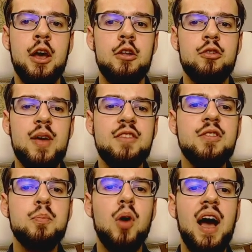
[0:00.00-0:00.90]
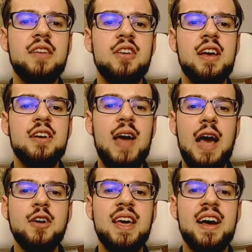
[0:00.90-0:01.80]
To his surprise,
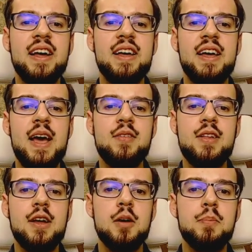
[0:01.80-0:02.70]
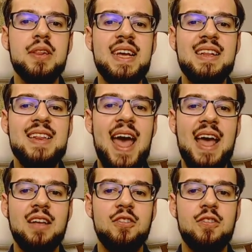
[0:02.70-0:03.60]
Kaguya is in a complete
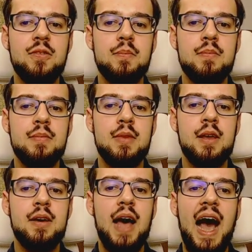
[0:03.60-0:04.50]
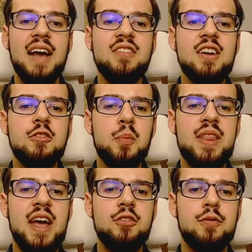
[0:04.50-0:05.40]
daze. Ai's
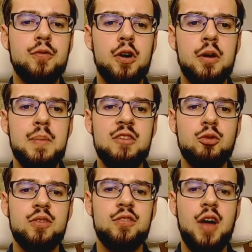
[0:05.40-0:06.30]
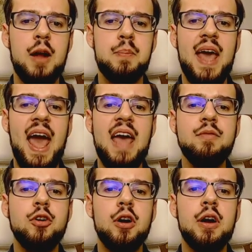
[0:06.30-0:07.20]
explanation for her mistress's odd
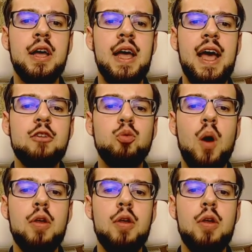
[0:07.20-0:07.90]
behavior is one